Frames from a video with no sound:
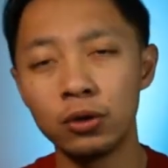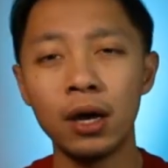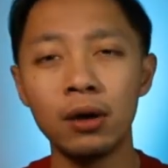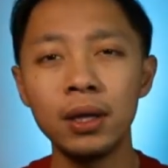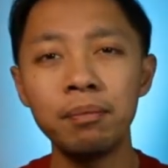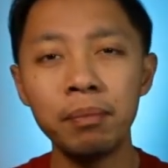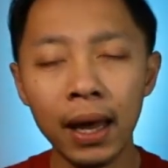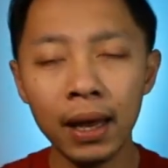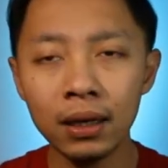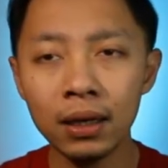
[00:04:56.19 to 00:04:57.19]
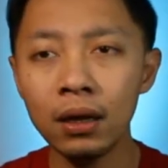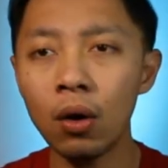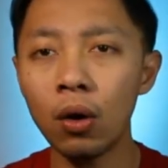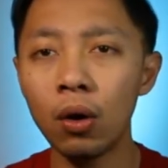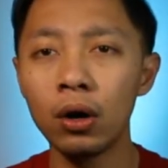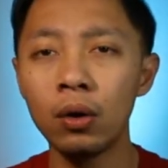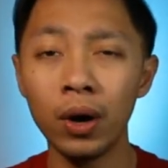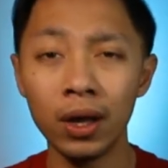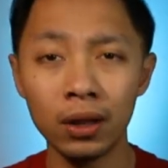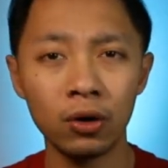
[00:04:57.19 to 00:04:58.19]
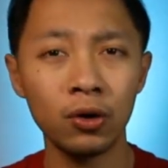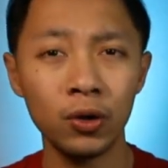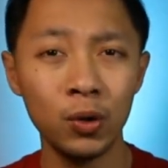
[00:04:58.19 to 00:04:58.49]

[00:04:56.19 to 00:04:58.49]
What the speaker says: Now, depending on whether or not